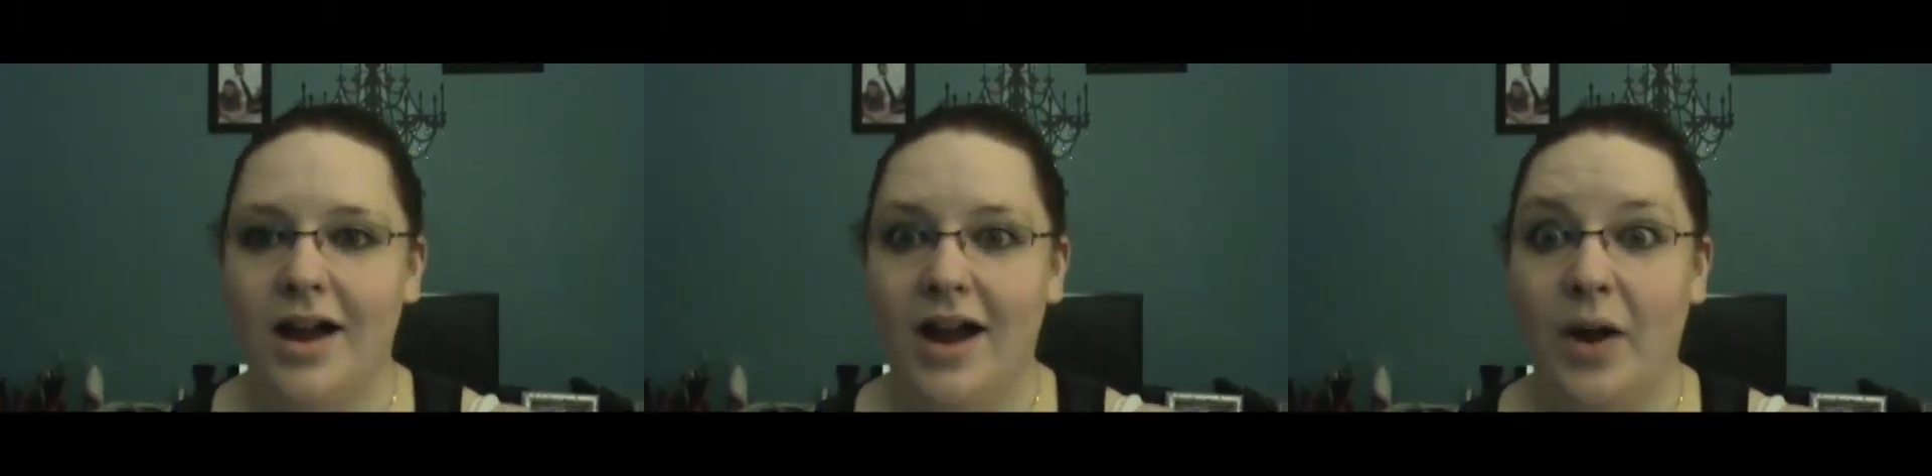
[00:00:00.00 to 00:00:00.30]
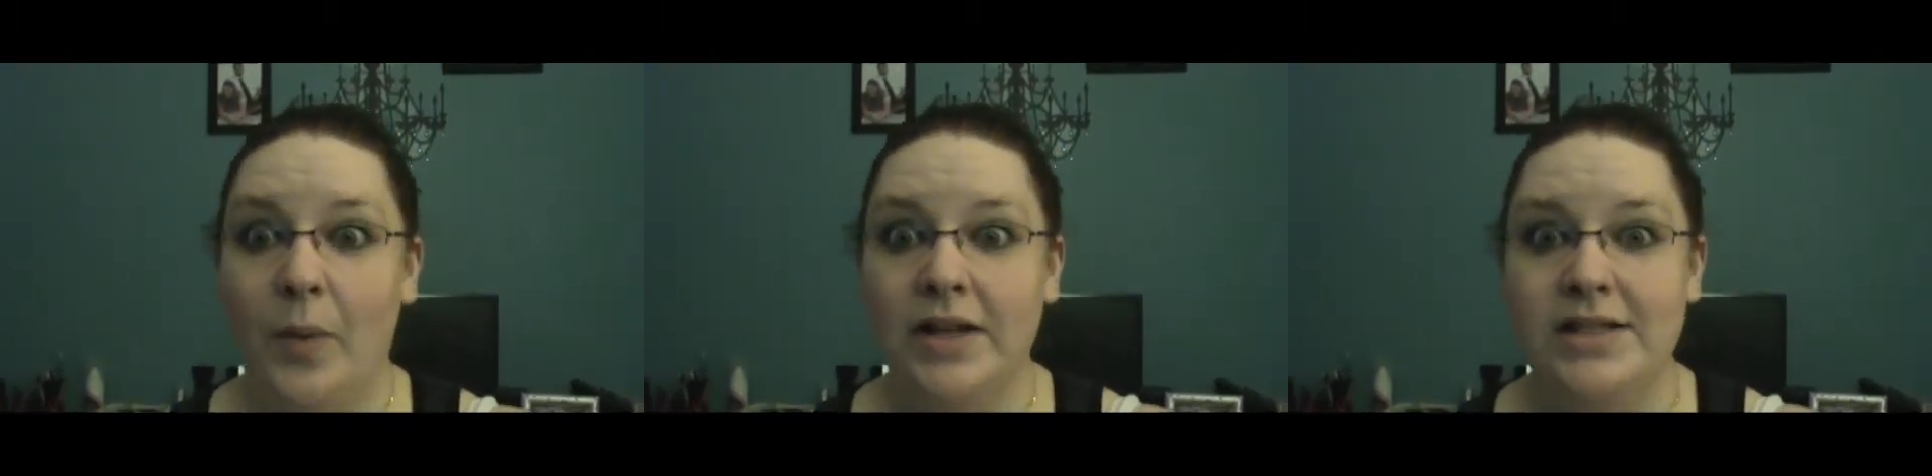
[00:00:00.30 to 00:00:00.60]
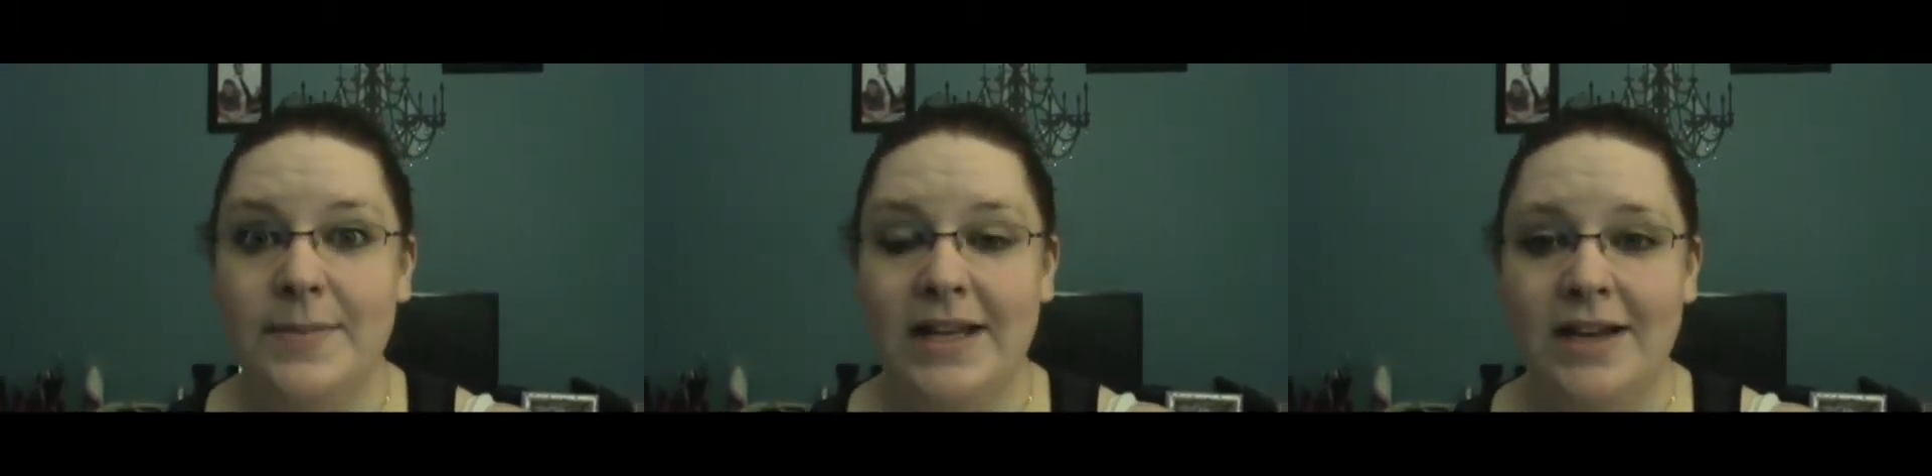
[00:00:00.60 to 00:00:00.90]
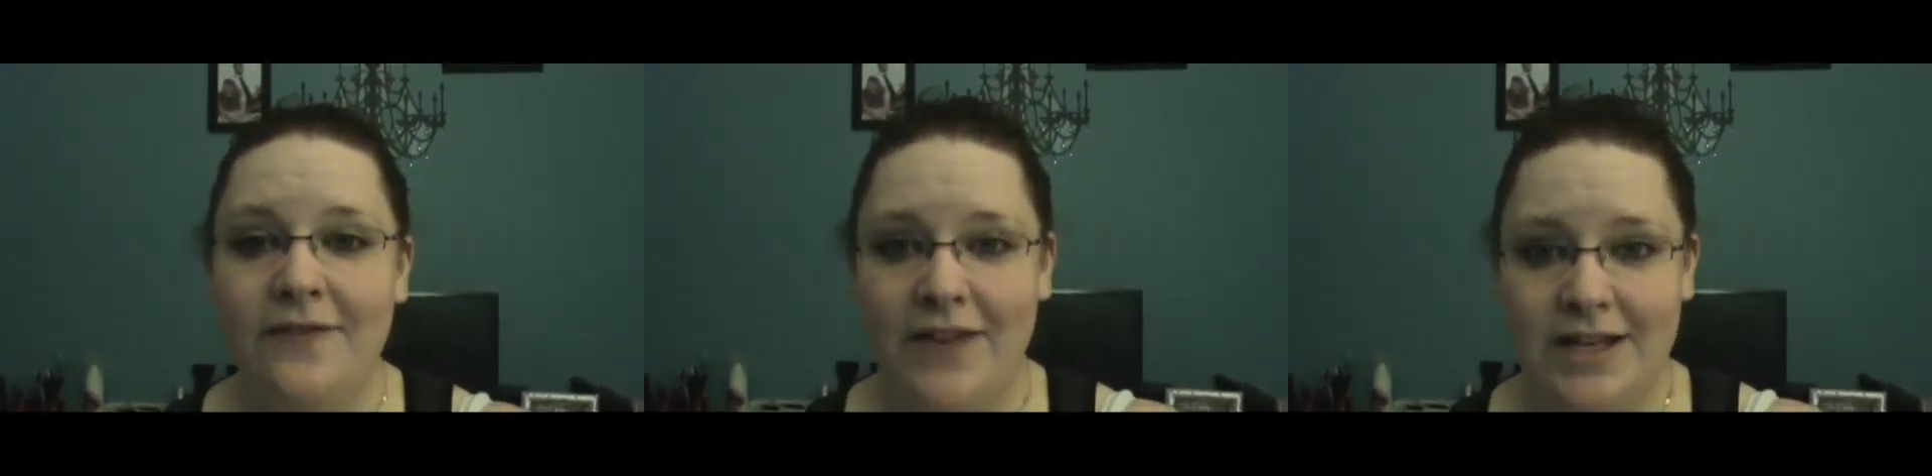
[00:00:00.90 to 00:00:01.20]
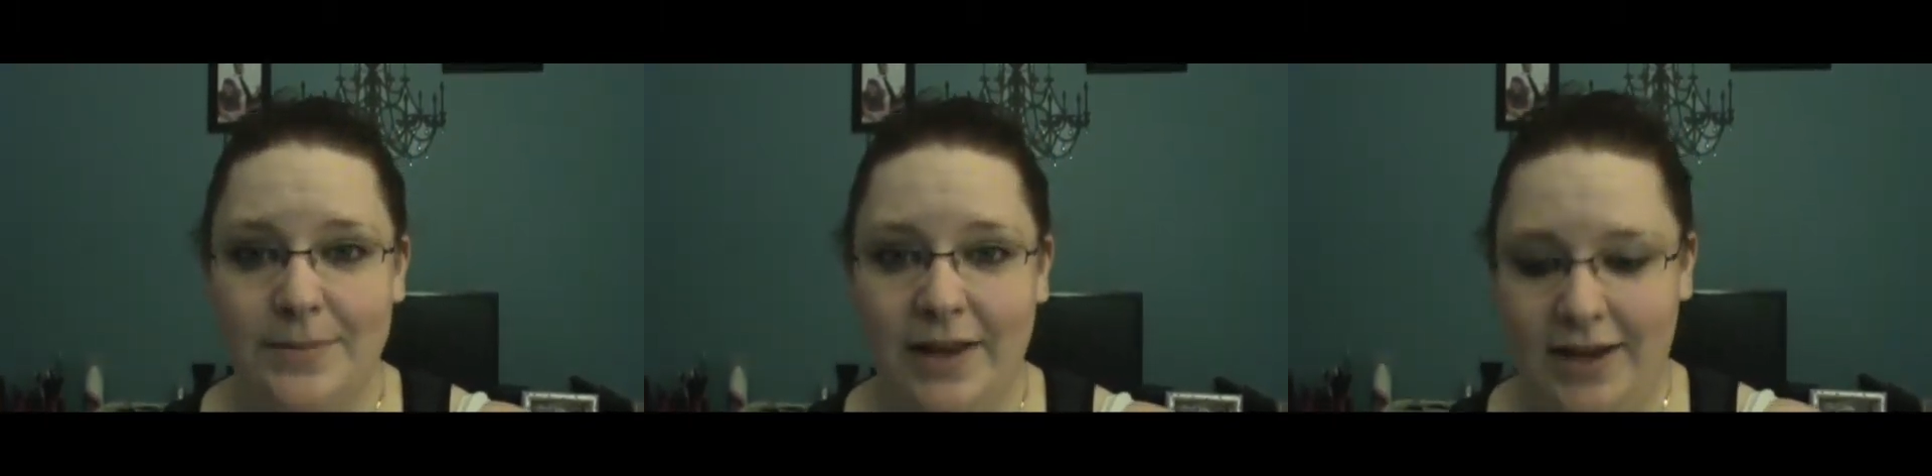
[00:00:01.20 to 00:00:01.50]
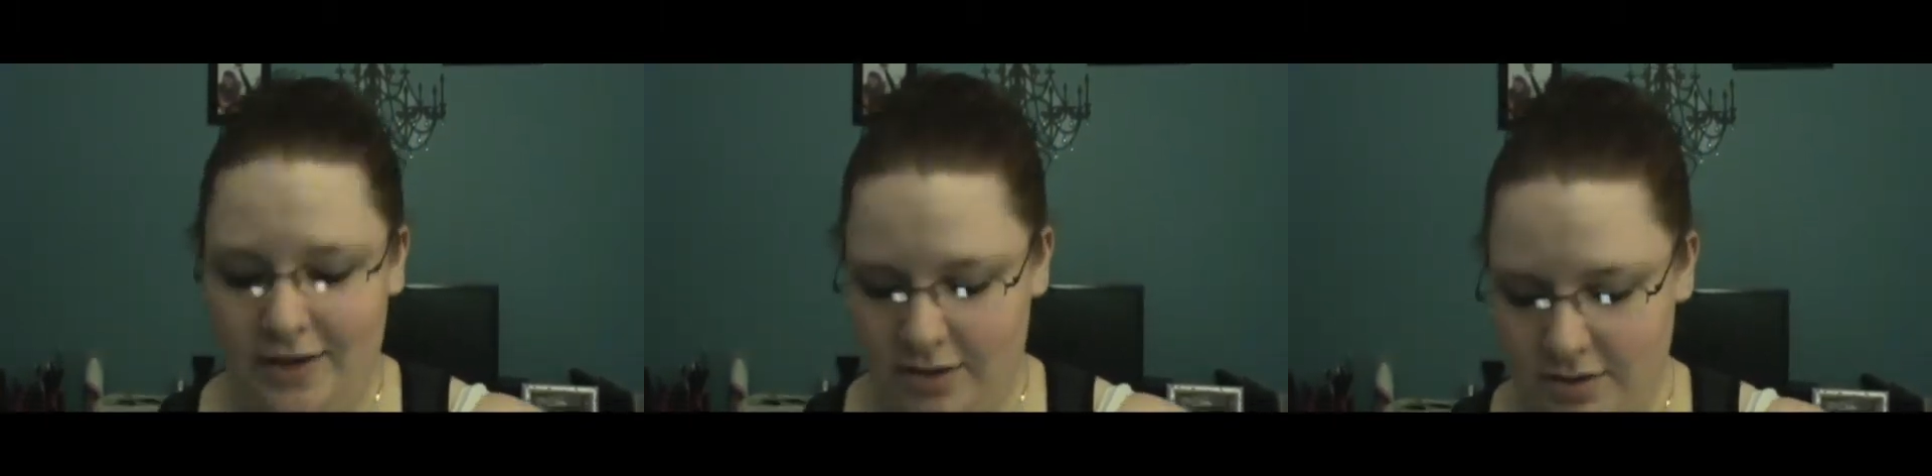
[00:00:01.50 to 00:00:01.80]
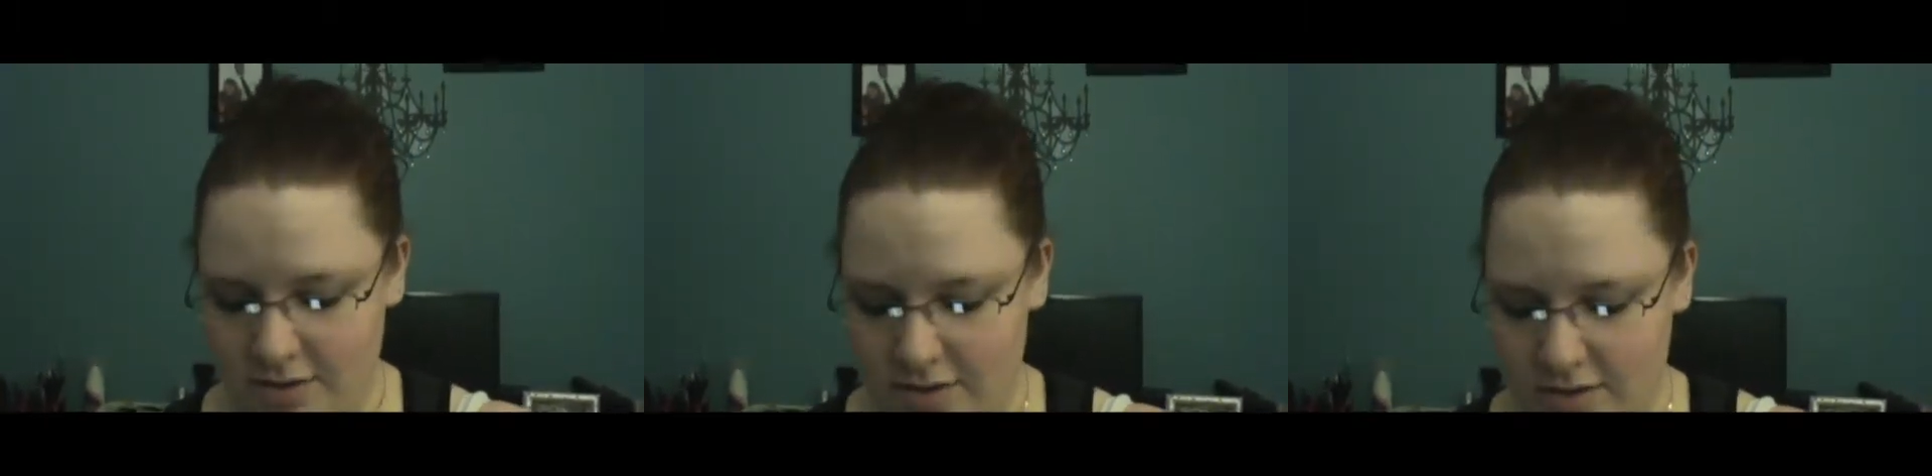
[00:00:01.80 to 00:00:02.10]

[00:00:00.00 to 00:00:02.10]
I want to be an event planner,